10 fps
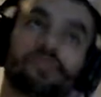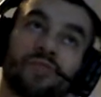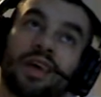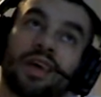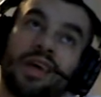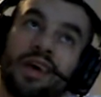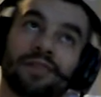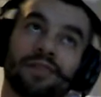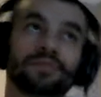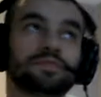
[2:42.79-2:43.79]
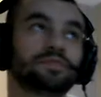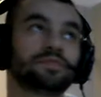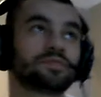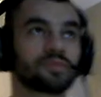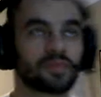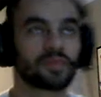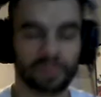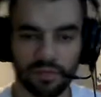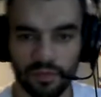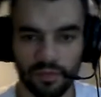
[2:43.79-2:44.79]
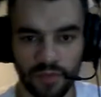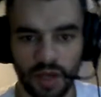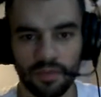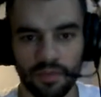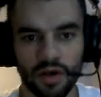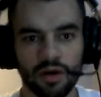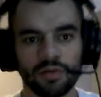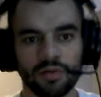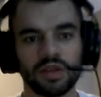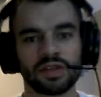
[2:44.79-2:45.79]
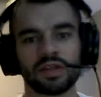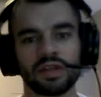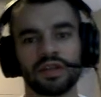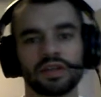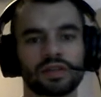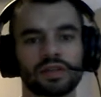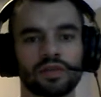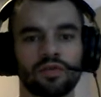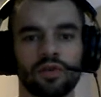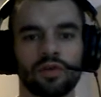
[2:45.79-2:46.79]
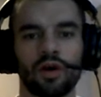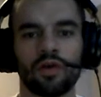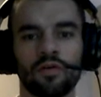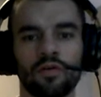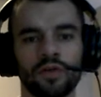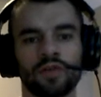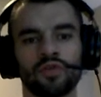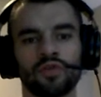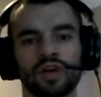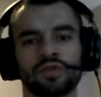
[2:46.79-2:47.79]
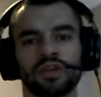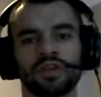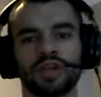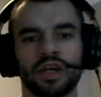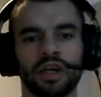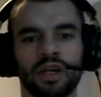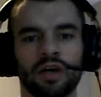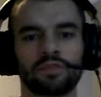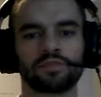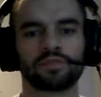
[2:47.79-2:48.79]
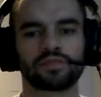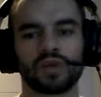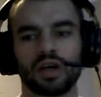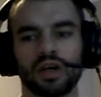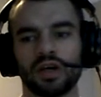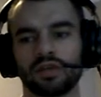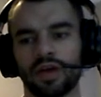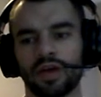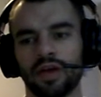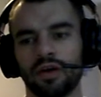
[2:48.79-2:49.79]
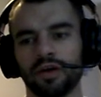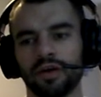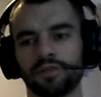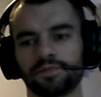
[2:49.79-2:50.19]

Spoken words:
And me and the homies did this all over. If you guys want to check it out, right here.